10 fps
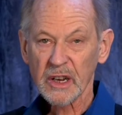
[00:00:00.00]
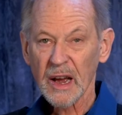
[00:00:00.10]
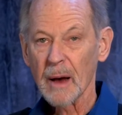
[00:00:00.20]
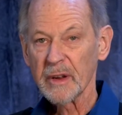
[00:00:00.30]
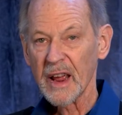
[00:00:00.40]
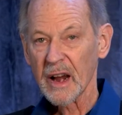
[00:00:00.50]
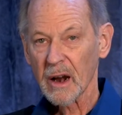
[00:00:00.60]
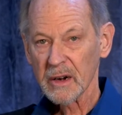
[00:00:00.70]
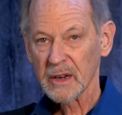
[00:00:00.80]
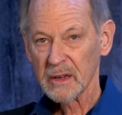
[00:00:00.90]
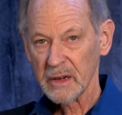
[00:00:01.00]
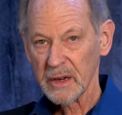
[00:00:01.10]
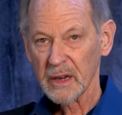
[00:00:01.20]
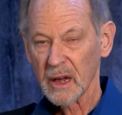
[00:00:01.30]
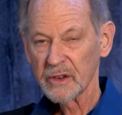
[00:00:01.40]
So there's a common
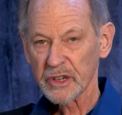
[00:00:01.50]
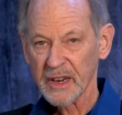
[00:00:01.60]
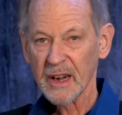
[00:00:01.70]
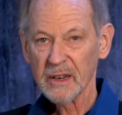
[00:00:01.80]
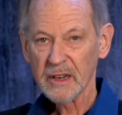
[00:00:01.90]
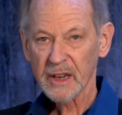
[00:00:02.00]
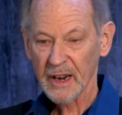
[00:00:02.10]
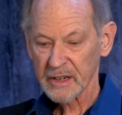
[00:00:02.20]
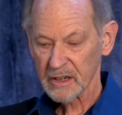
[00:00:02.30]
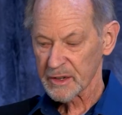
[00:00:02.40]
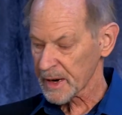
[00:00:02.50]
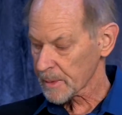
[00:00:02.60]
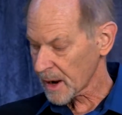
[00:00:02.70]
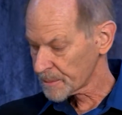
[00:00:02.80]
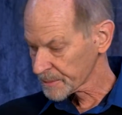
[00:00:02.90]
error in understanding this I'd
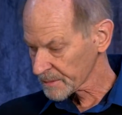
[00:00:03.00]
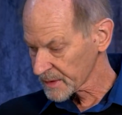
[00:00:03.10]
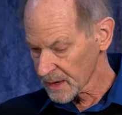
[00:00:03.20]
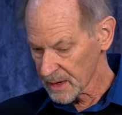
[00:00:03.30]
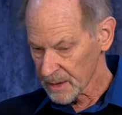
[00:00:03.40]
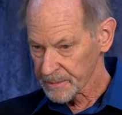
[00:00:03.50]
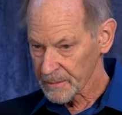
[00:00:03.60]
like to speak about.